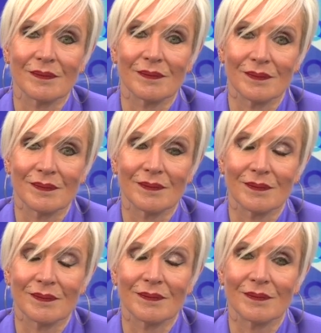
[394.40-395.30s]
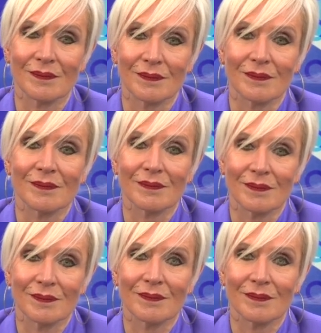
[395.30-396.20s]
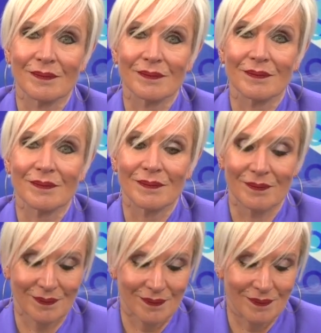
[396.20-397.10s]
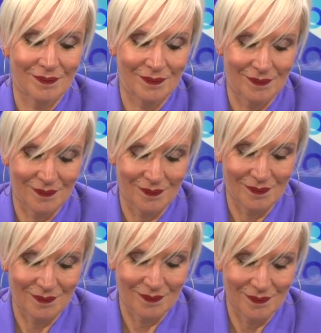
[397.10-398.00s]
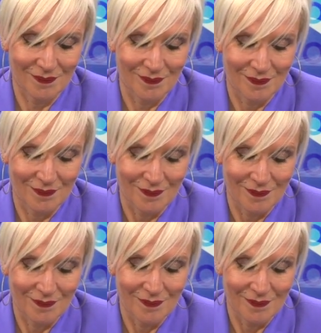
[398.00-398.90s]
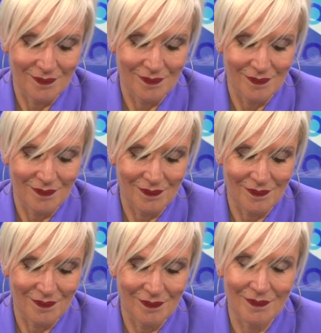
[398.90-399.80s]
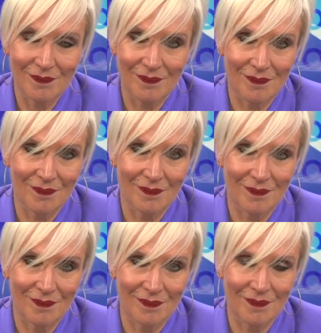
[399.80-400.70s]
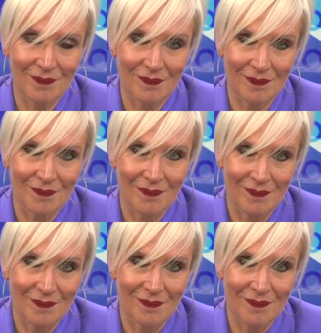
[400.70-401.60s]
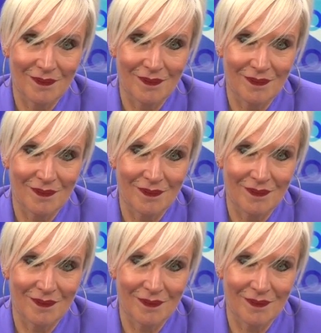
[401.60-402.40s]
No words are spoken by the person on screen.